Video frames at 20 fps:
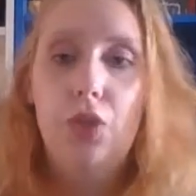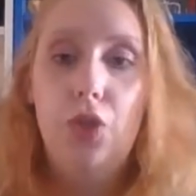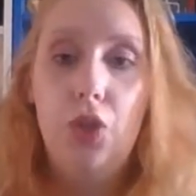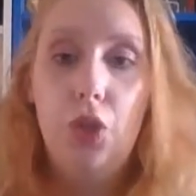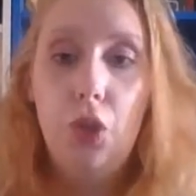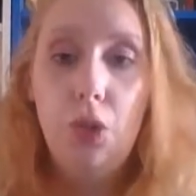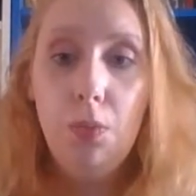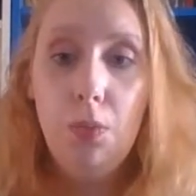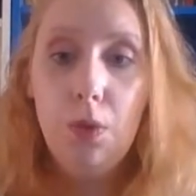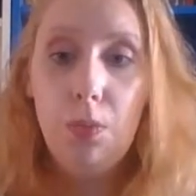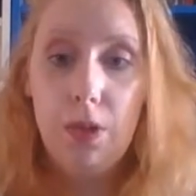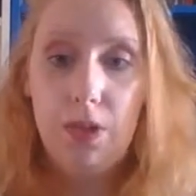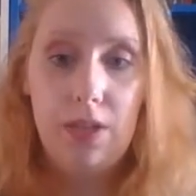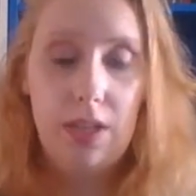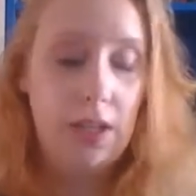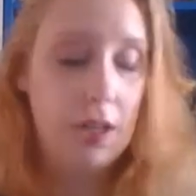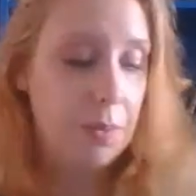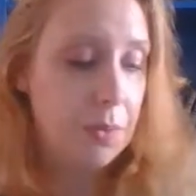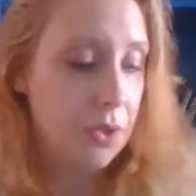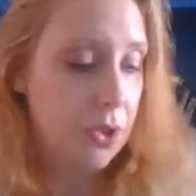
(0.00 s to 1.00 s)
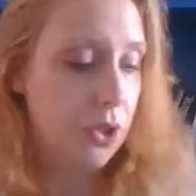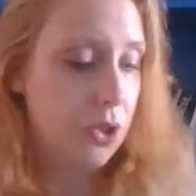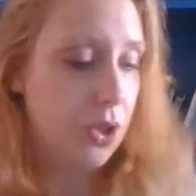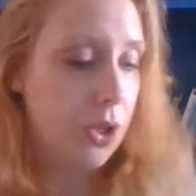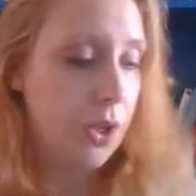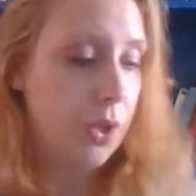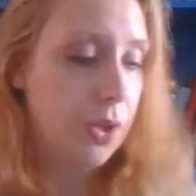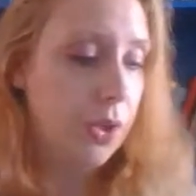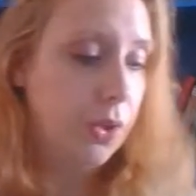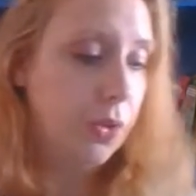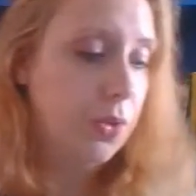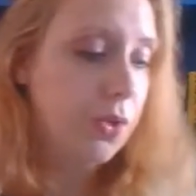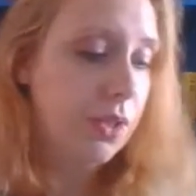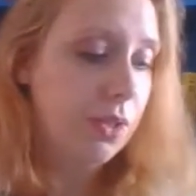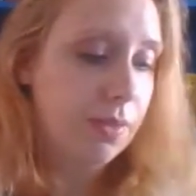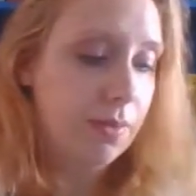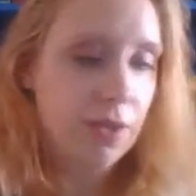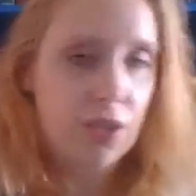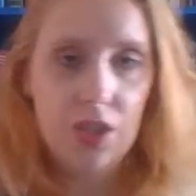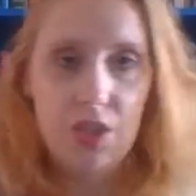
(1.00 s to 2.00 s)
2 more books that I want to show you,
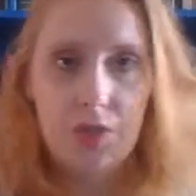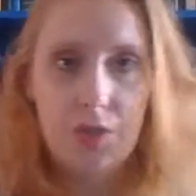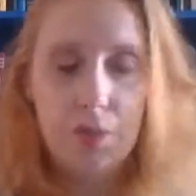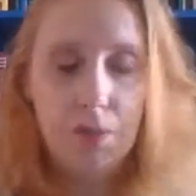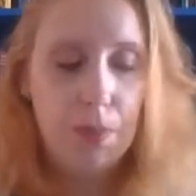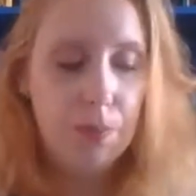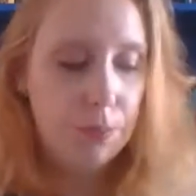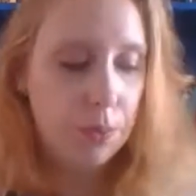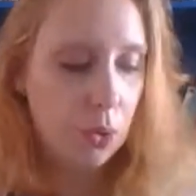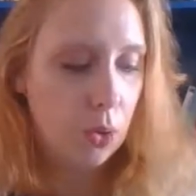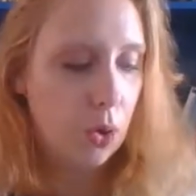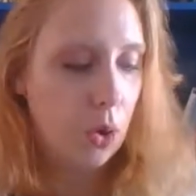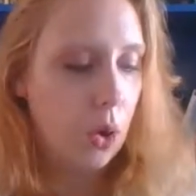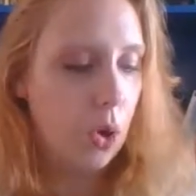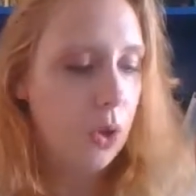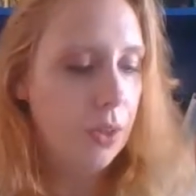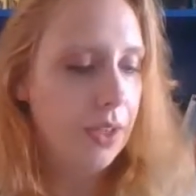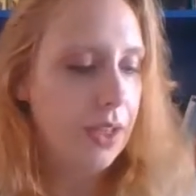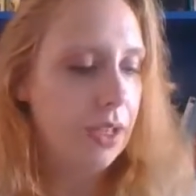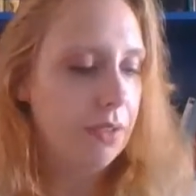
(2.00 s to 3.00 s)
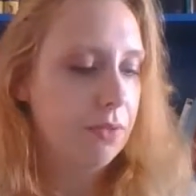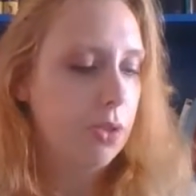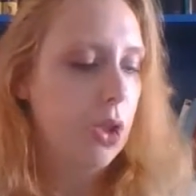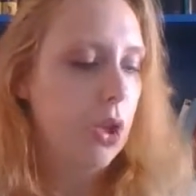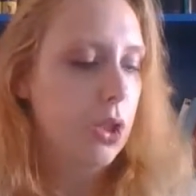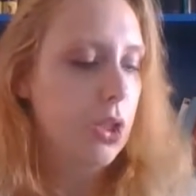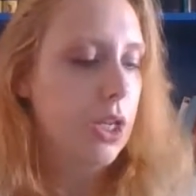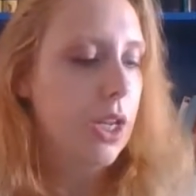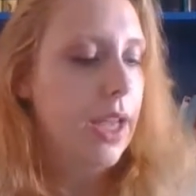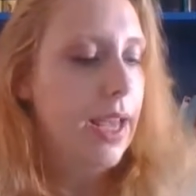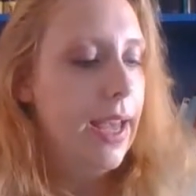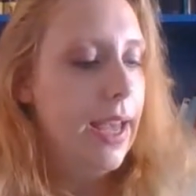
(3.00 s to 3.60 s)
just from a book haul that I've got.